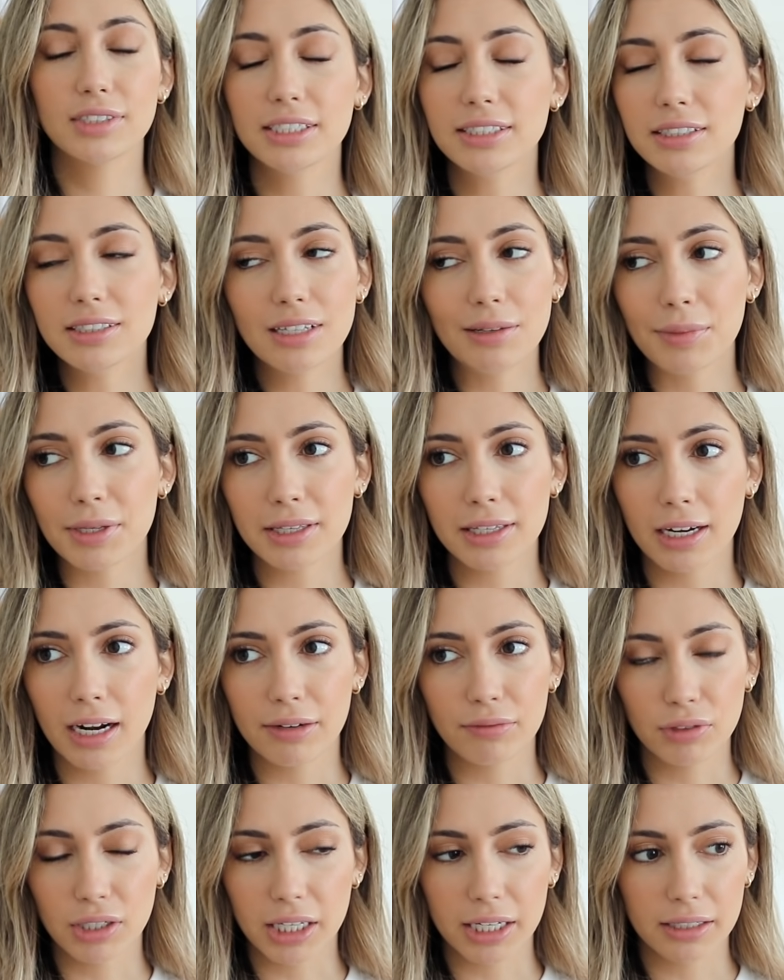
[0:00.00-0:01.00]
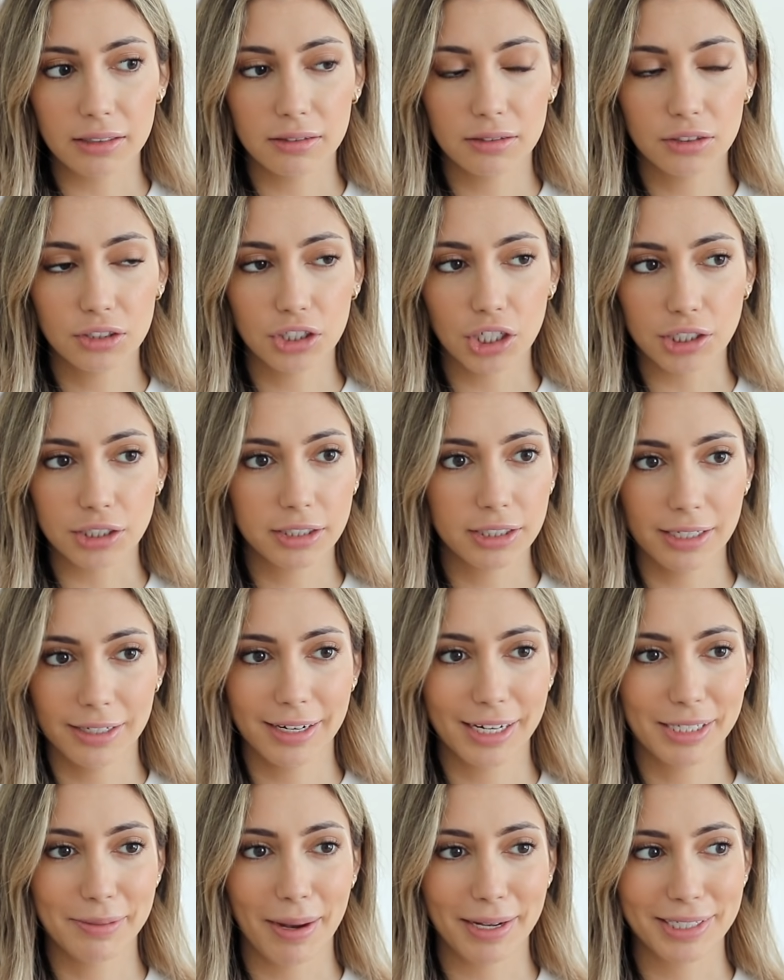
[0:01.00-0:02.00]
this is something that I really just
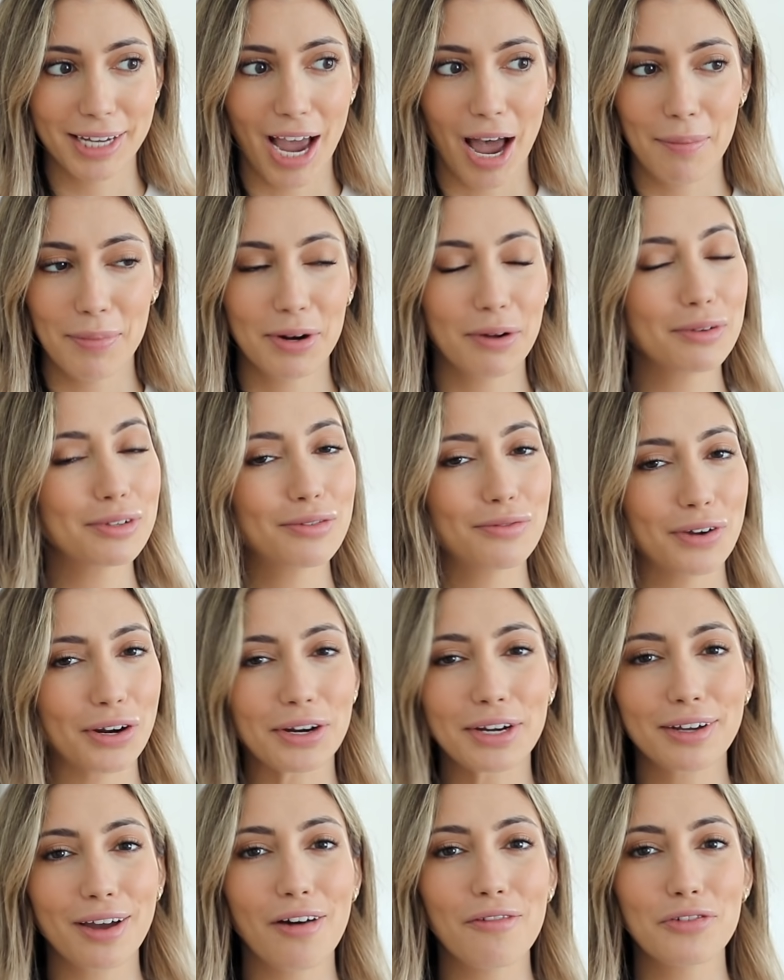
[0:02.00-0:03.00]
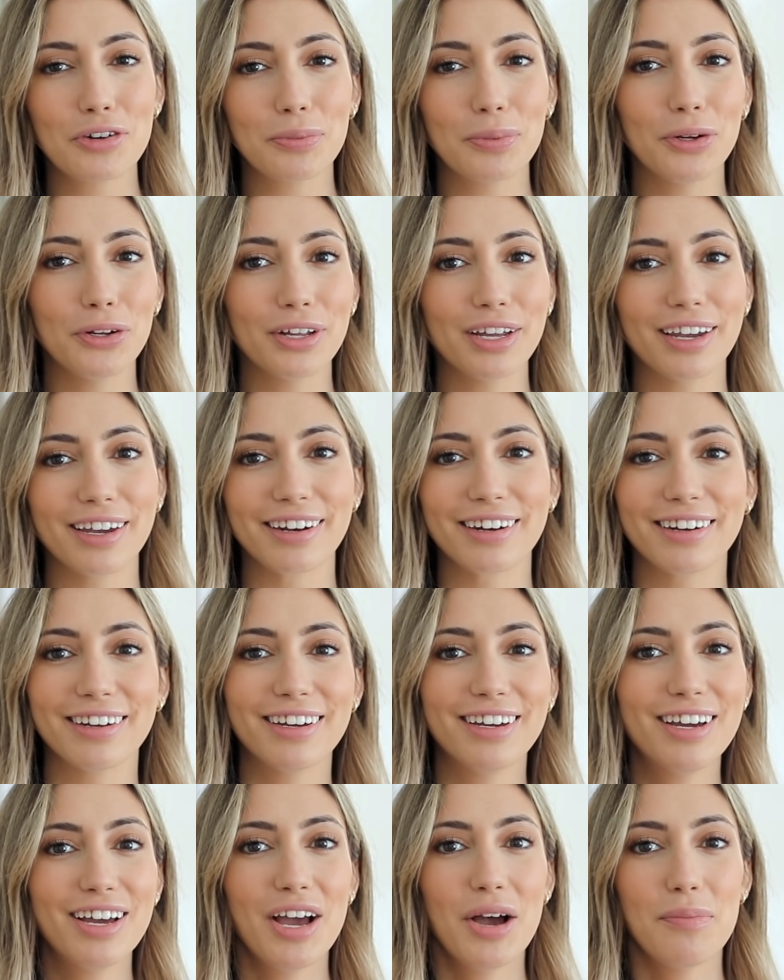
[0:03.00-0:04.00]
didn't expect to happen. I was very comfortable
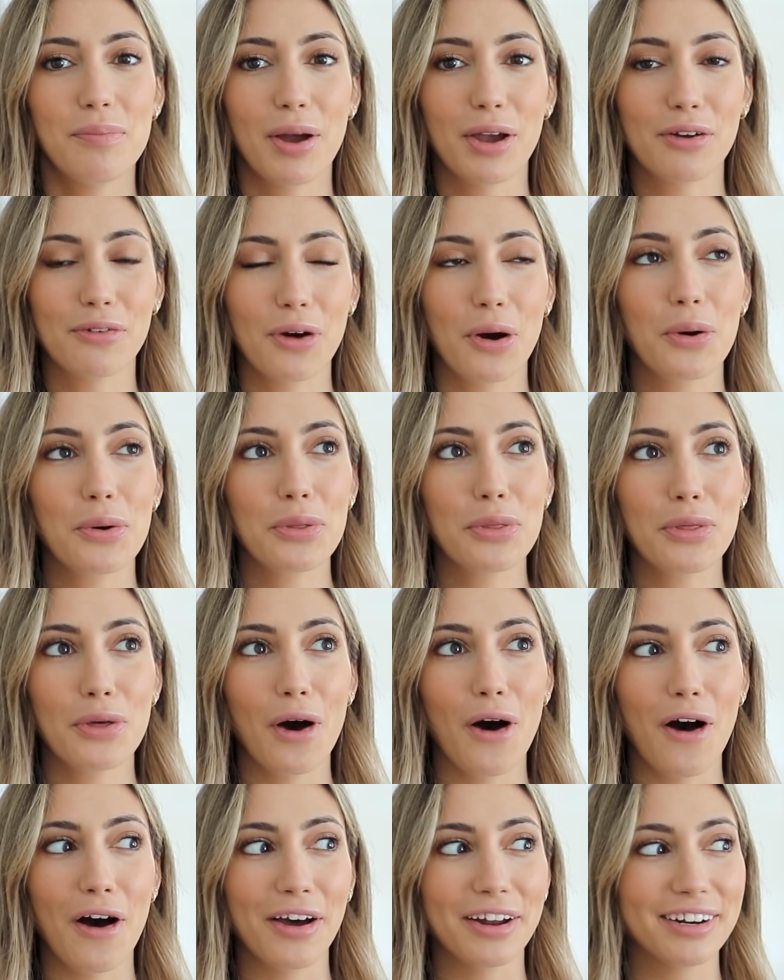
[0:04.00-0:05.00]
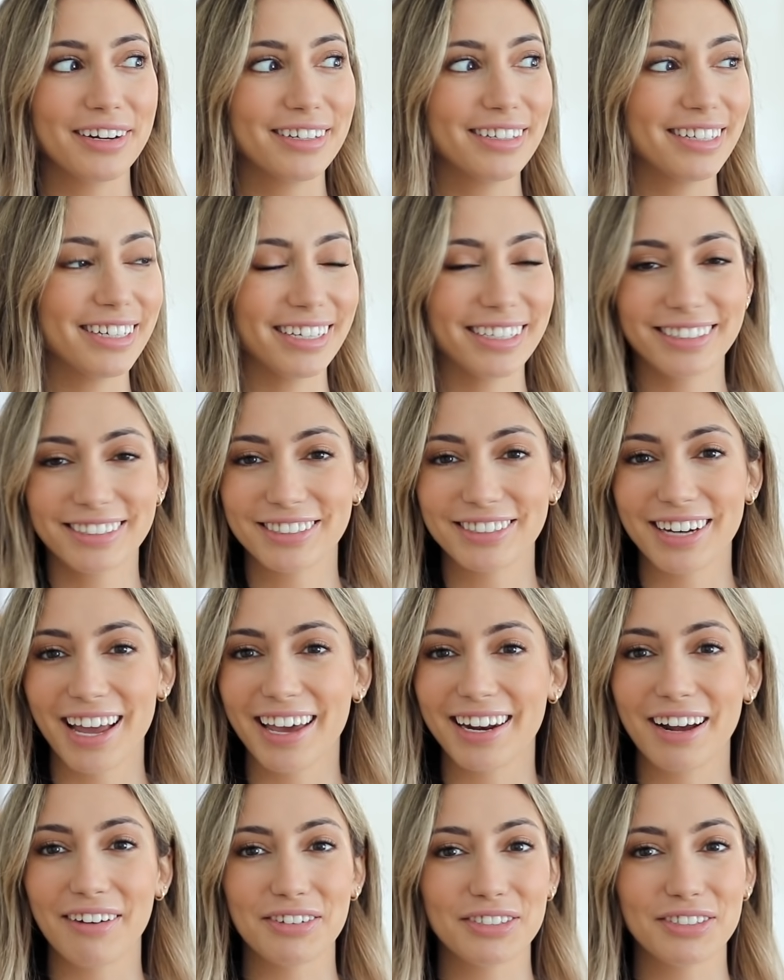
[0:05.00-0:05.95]
in my growth on the internet.